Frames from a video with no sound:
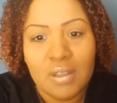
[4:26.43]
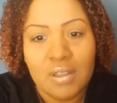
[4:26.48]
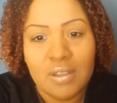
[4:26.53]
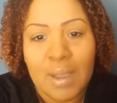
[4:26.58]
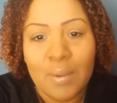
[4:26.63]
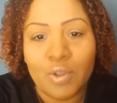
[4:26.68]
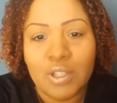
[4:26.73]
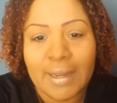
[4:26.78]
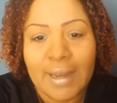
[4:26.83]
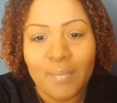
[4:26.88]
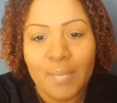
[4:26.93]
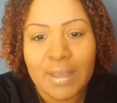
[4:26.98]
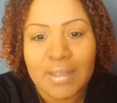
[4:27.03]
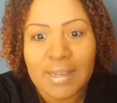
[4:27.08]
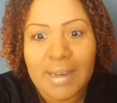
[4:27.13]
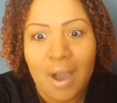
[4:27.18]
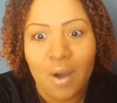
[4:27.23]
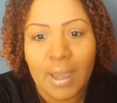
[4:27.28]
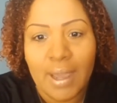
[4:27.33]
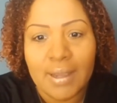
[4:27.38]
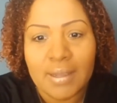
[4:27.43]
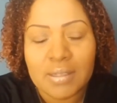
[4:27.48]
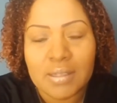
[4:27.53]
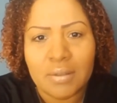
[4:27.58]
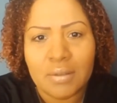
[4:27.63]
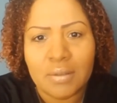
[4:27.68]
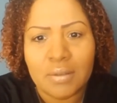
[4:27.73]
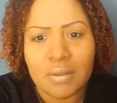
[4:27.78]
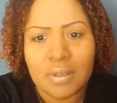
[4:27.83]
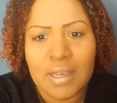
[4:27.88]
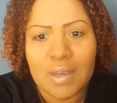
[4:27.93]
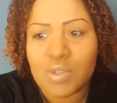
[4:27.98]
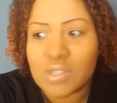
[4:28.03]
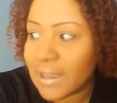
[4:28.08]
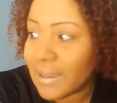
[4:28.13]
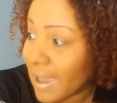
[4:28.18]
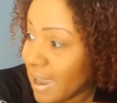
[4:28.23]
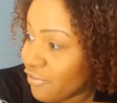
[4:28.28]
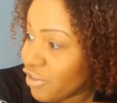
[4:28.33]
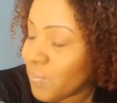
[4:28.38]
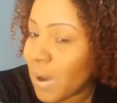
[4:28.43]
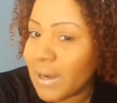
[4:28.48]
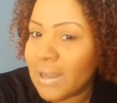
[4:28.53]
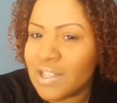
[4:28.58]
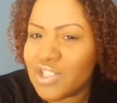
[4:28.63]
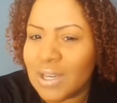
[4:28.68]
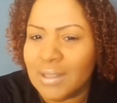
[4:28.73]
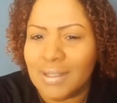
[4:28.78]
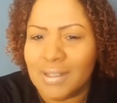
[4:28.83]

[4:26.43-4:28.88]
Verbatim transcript: They were looking at me as an outcast. It was like everybody